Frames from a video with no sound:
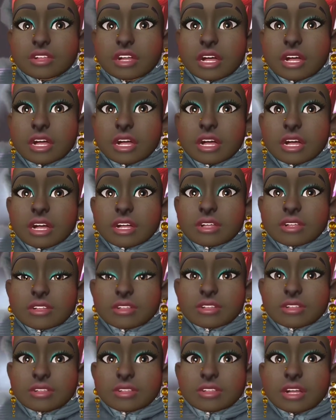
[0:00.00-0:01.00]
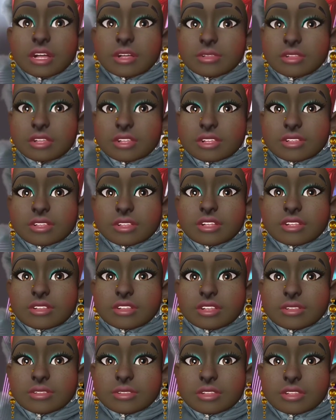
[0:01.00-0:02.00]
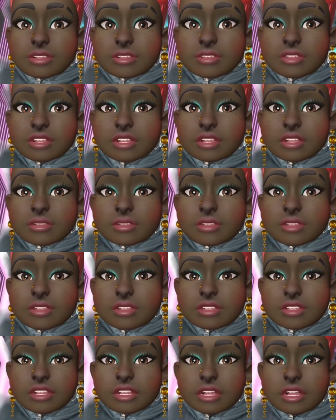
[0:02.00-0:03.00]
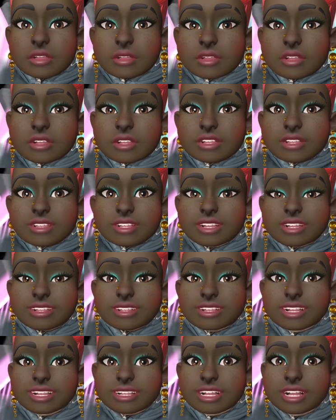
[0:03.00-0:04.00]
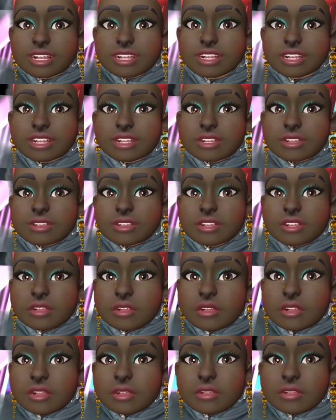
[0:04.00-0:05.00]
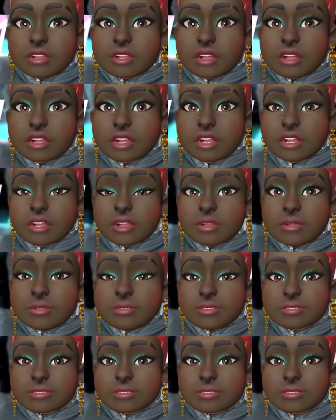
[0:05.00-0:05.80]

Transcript: And I'm gonna tell you something. When it comes to celebrities, they they they get a little bit more